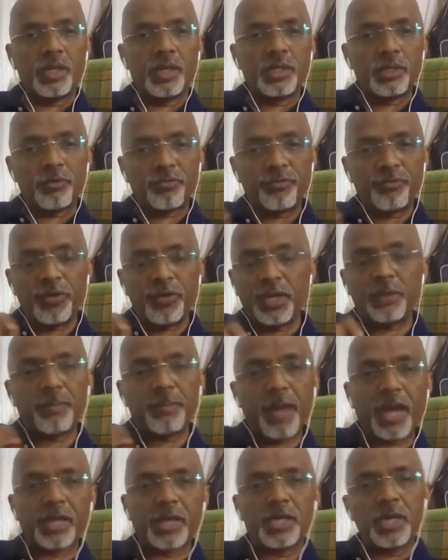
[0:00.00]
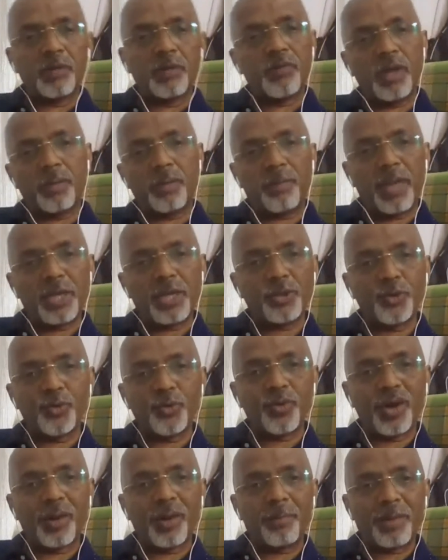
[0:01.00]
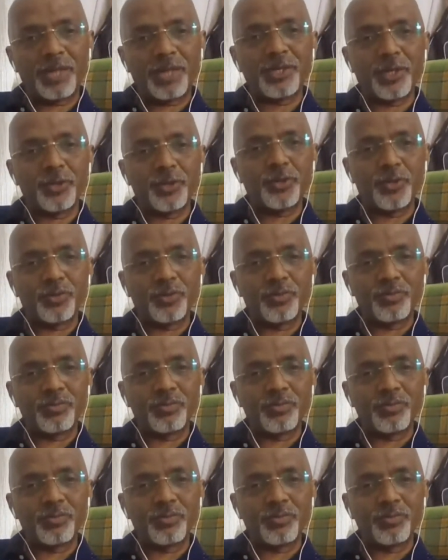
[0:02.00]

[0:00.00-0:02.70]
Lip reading: The feedback will make you a better you.